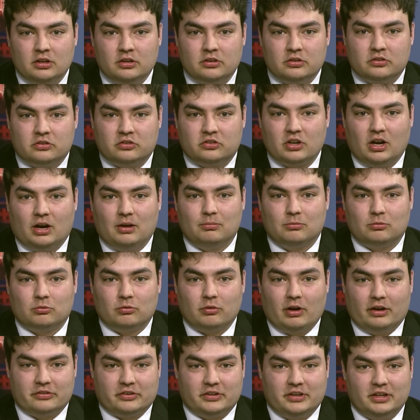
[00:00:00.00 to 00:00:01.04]
Some
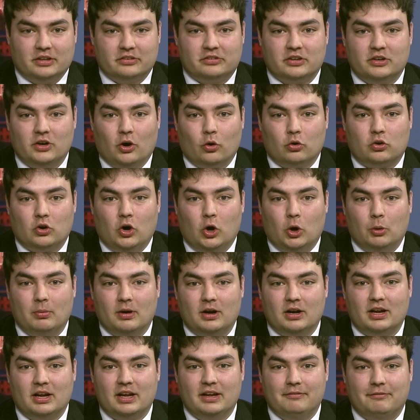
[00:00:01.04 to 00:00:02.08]
residents in
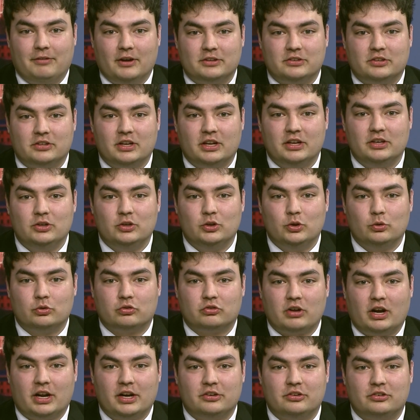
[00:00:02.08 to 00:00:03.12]
Oklahoma invented a new
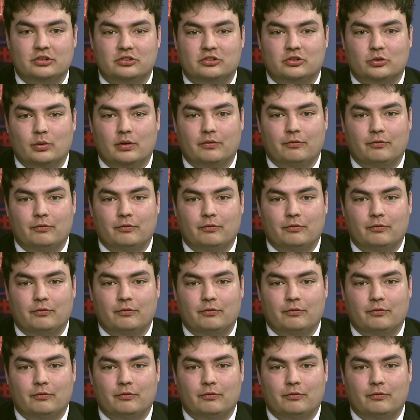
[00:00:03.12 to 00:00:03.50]
strategy to